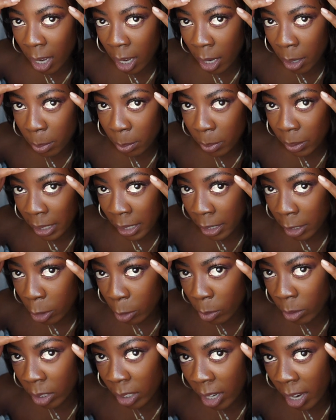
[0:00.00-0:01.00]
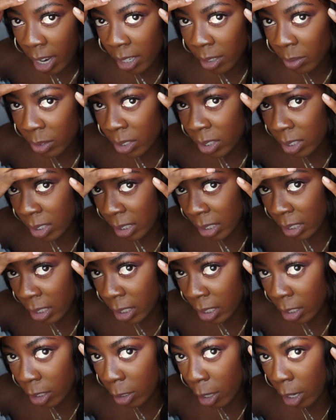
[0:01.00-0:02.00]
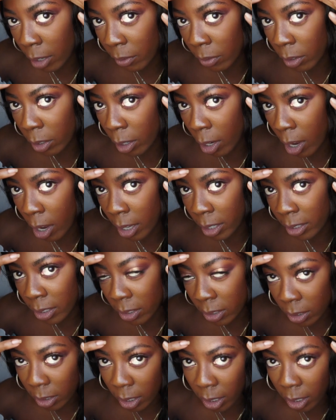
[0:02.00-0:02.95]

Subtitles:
up, like you can kind of see a lot of the knots.